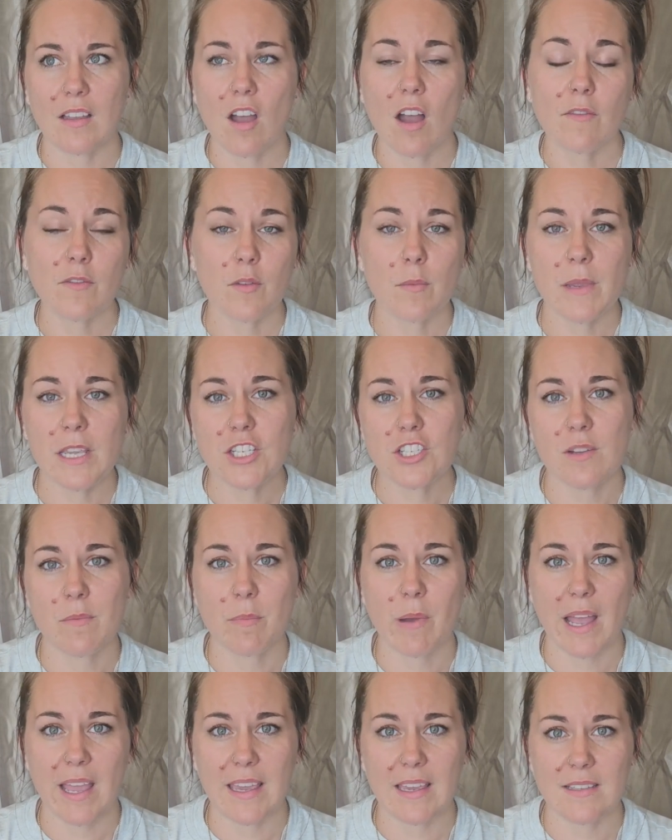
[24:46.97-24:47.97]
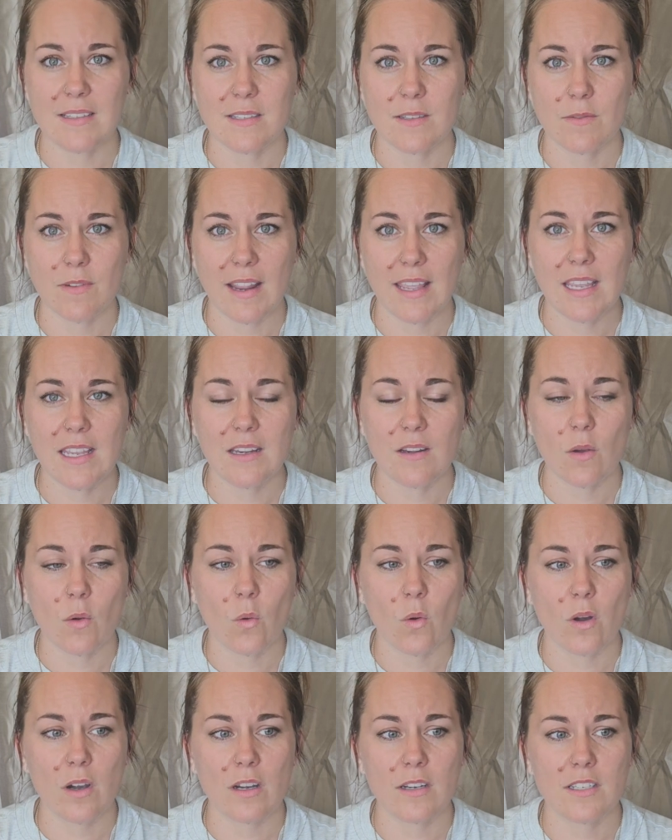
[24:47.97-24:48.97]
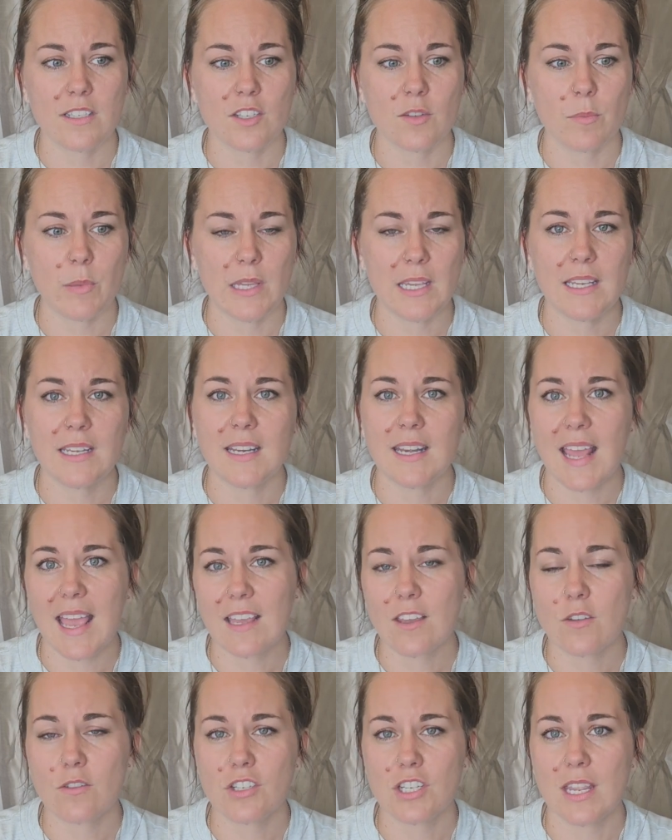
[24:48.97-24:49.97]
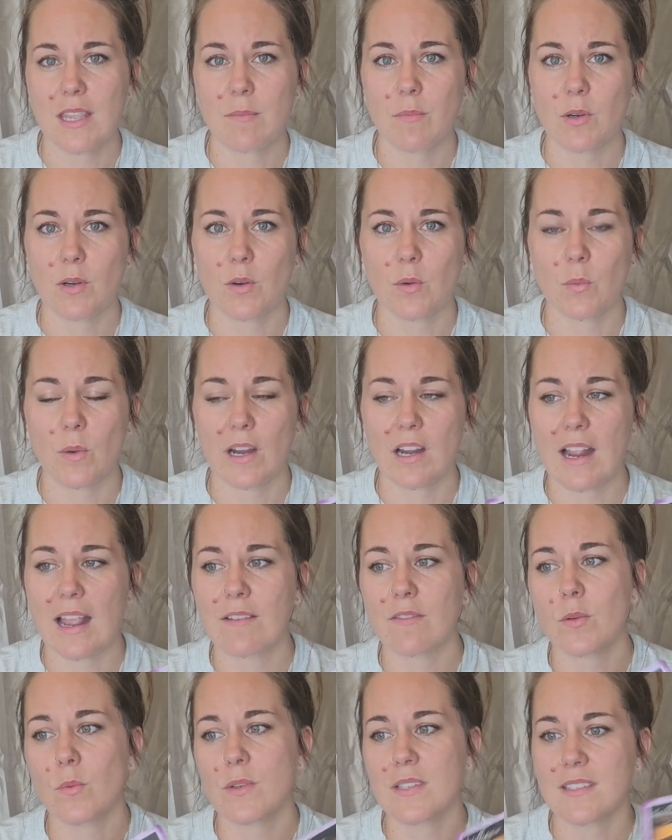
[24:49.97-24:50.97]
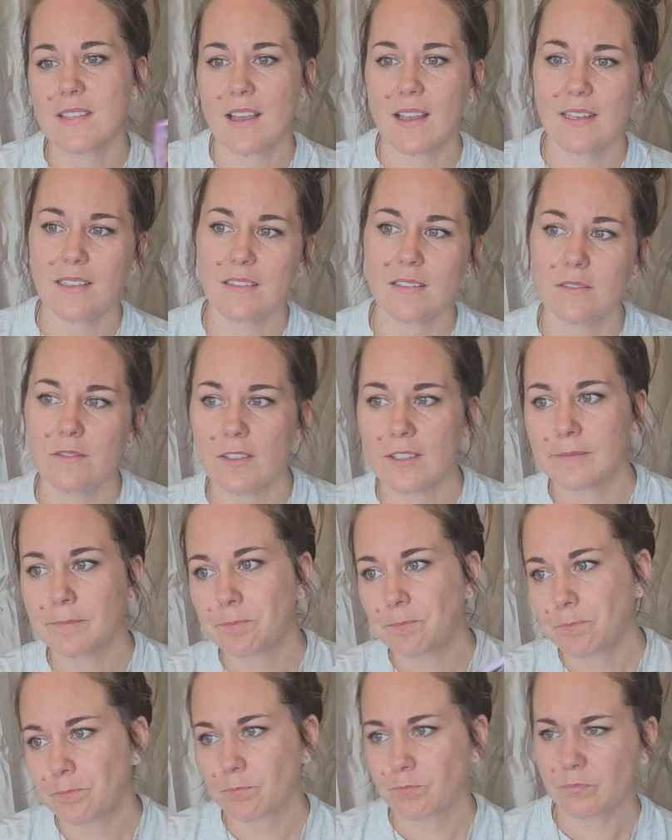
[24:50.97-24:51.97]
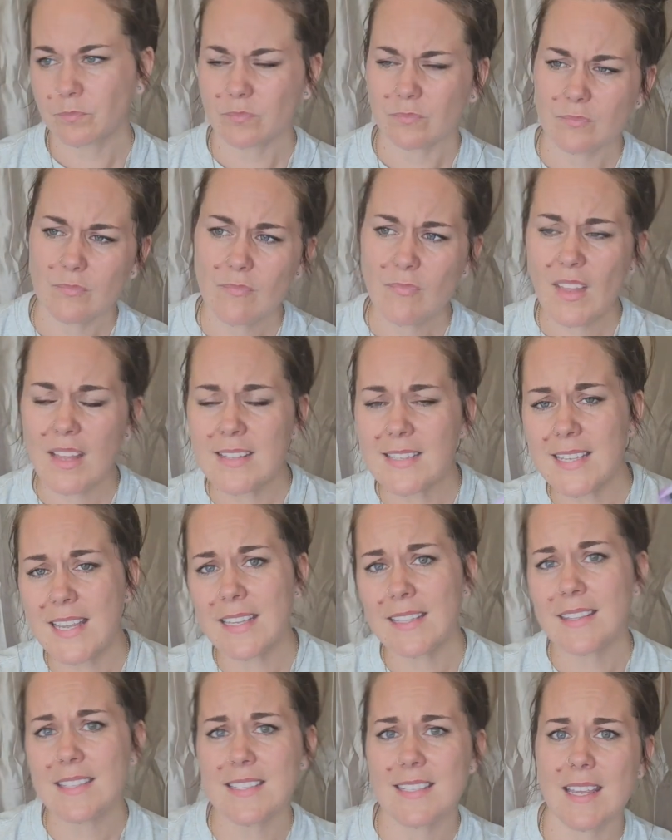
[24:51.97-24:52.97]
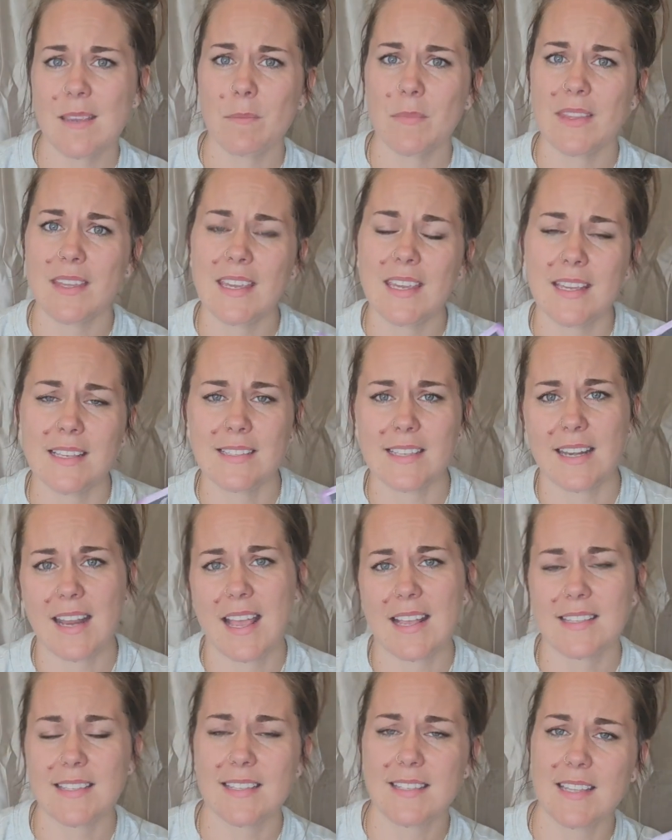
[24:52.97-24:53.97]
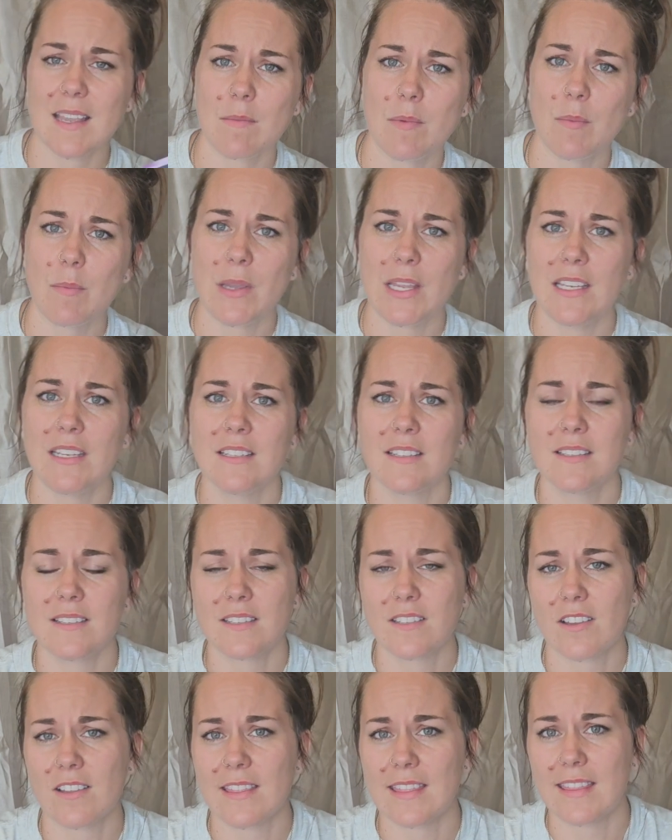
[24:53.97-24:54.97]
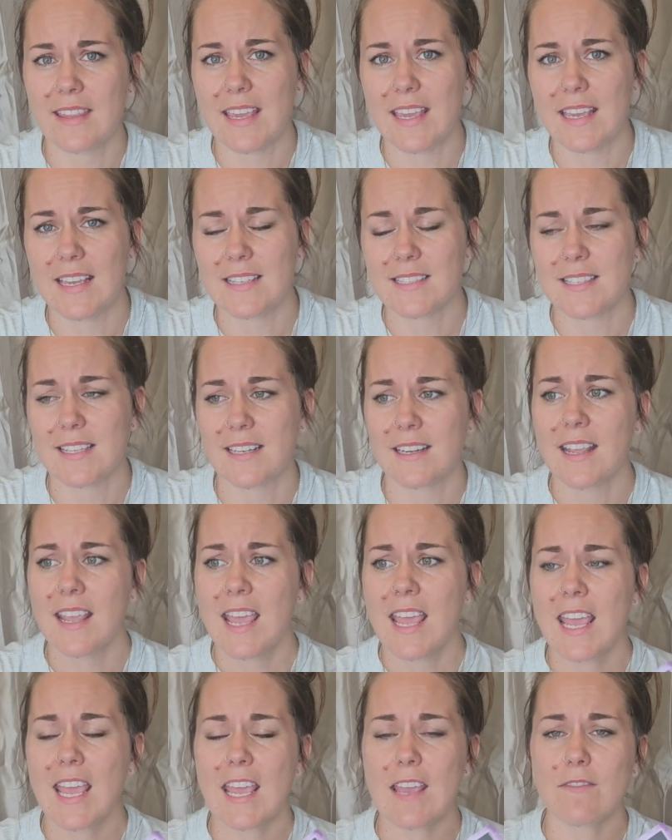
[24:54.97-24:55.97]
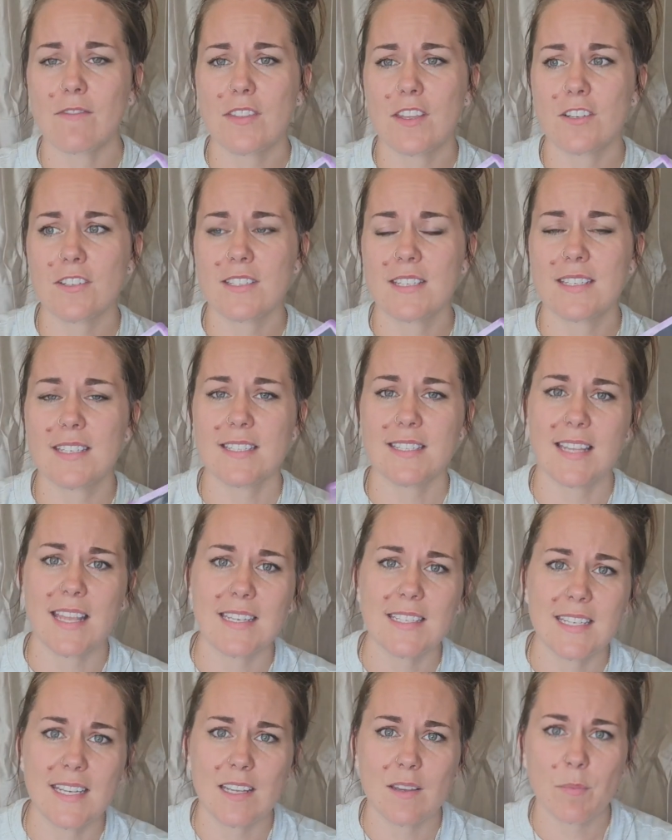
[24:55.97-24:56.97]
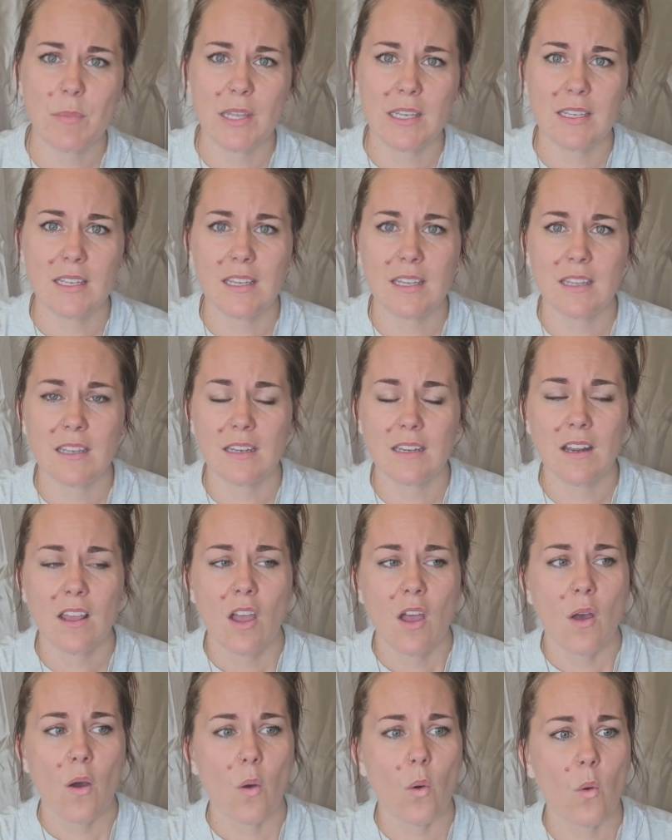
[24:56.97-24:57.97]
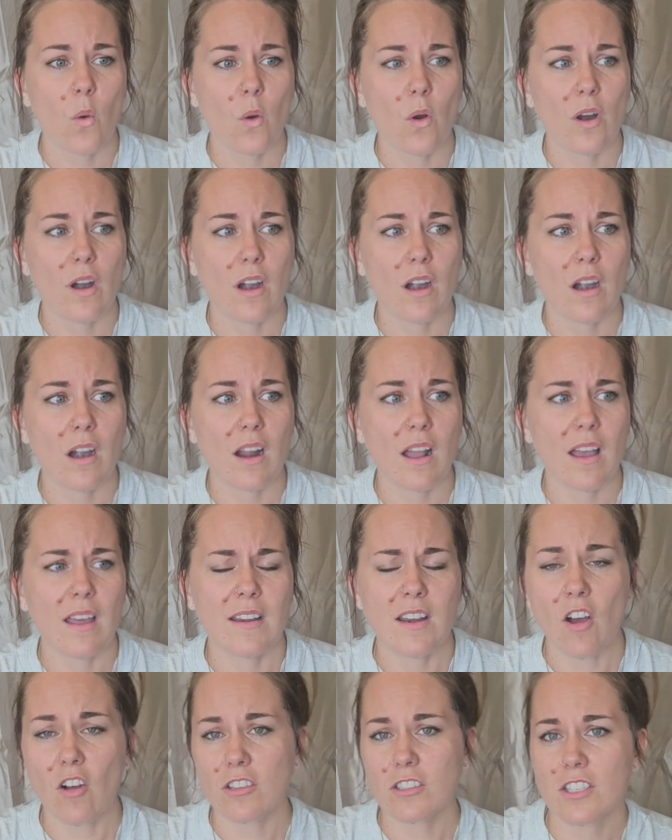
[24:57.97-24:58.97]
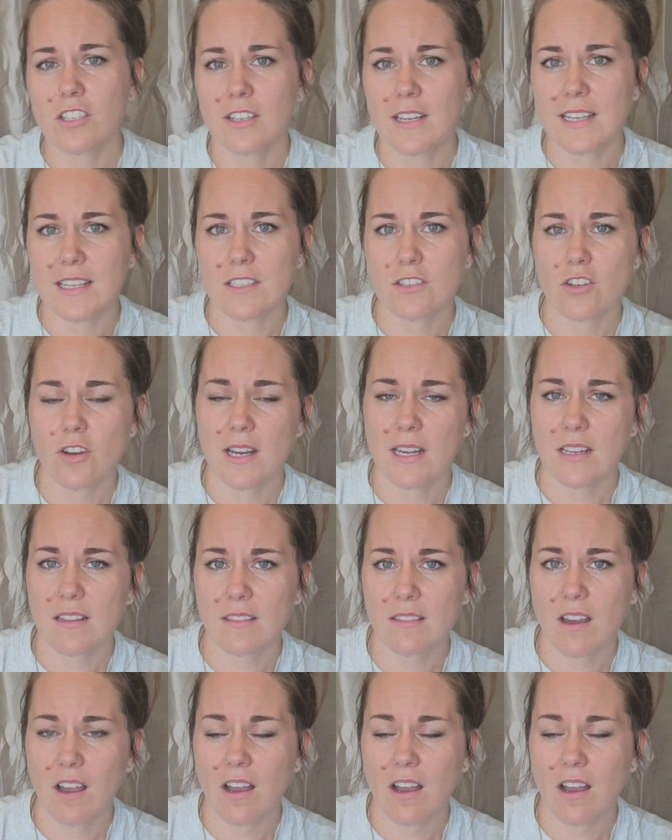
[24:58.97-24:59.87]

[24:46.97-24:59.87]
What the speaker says: confirmation bias, right? Or to be in an echo chamber where everyone's kind of saying the same things and has the same opinions on things. And if there's a dissenting opinion or an alternate train of